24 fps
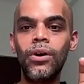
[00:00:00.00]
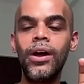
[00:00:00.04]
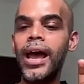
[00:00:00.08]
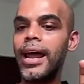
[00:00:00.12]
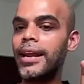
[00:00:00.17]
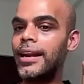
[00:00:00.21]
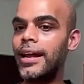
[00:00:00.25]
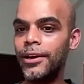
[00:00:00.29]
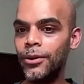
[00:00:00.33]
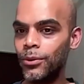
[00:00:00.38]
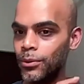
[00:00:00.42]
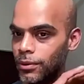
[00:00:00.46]

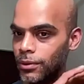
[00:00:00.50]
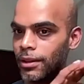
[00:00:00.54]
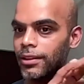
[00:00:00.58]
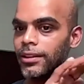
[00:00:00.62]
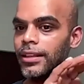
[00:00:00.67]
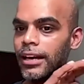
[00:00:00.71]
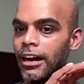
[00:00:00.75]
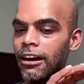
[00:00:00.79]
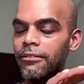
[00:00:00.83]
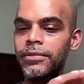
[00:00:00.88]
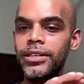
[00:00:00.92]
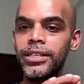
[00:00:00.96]
And I don't think
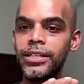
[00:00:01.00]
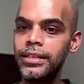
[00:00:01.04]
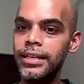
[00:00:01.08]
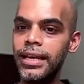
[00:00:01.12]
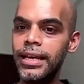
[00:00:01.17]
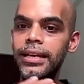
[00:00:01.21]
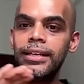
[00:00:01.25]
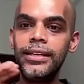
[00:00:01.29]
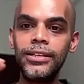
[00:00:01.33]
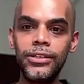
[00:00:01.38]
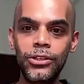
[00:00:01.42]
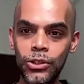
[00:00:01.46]
the government in
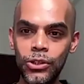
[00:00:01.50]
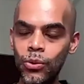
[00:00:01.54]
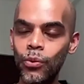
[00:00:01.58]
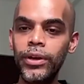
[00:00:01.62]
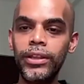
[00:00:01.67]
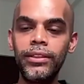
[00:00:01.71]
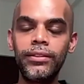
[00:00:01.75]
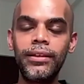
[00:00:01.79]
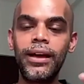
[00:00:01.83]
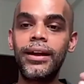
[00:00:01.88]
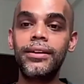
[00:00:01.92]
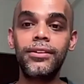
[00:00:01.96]
Delhi is
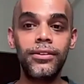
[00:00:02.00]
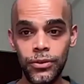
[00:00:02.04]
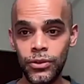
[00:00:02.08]
doing that.